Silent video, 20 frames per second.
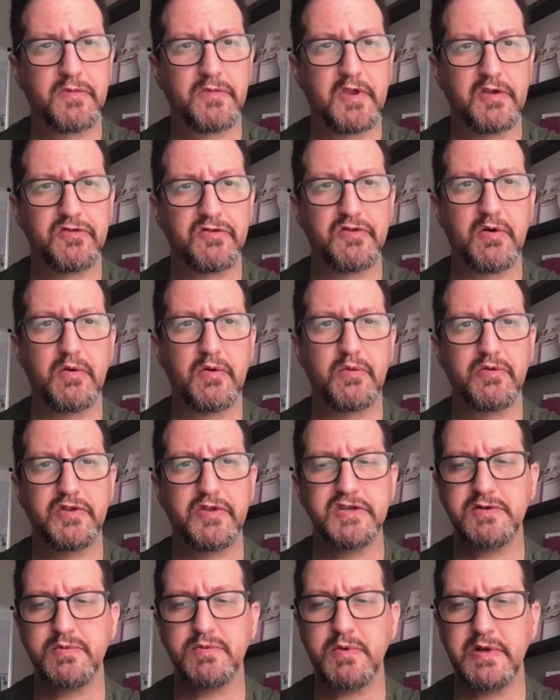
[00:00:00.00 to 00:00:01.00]
So
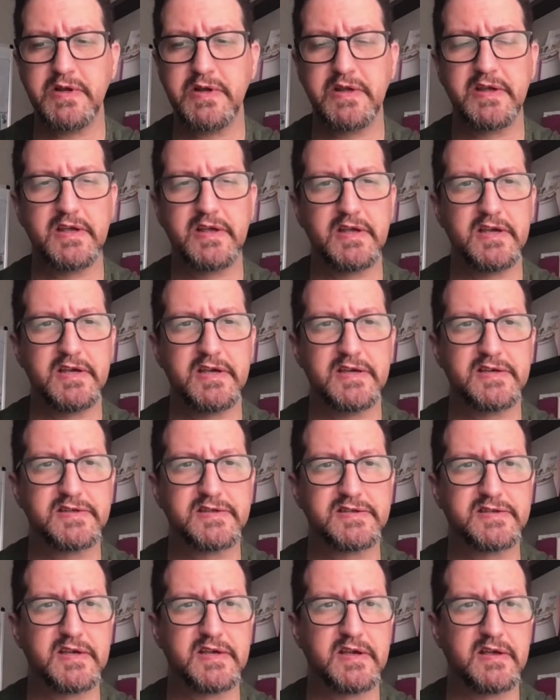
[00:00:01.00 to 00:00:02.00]
this one
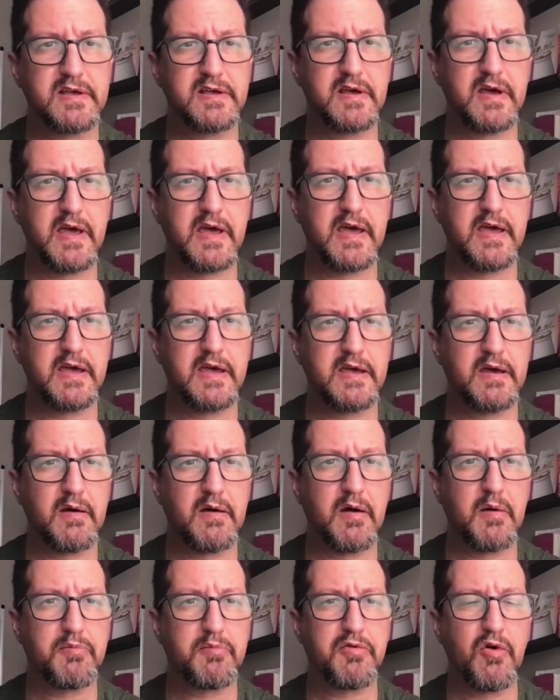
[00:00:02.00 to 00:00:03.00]
is a
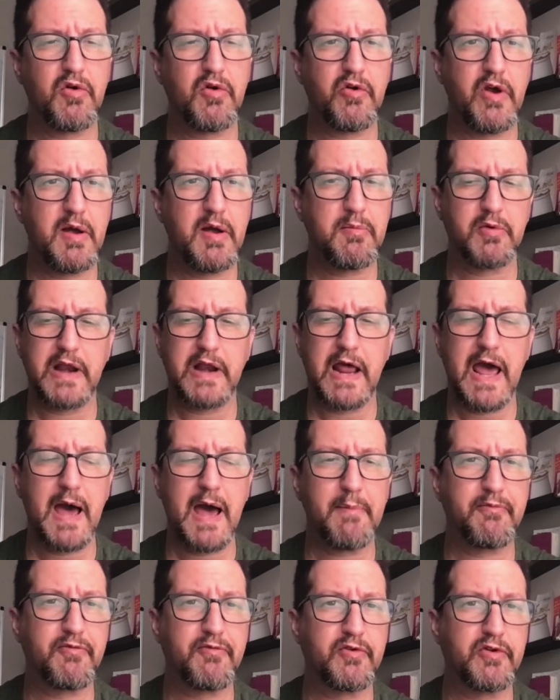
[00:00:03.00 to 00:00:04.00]
program or an
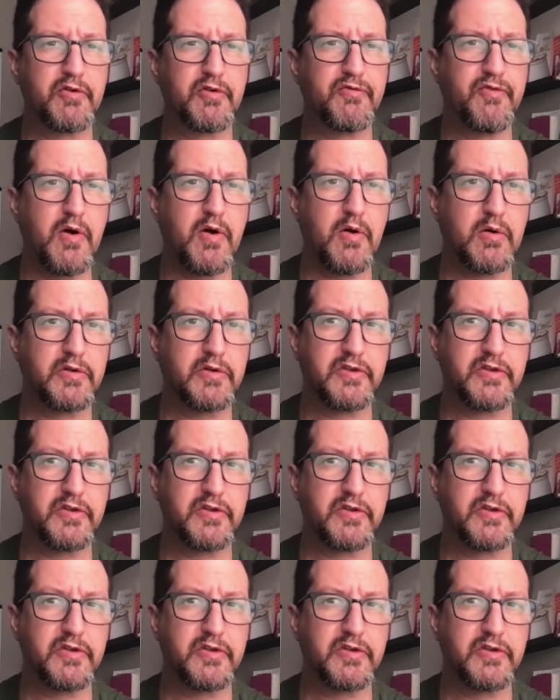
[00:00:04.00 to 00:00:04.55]
app for your phone.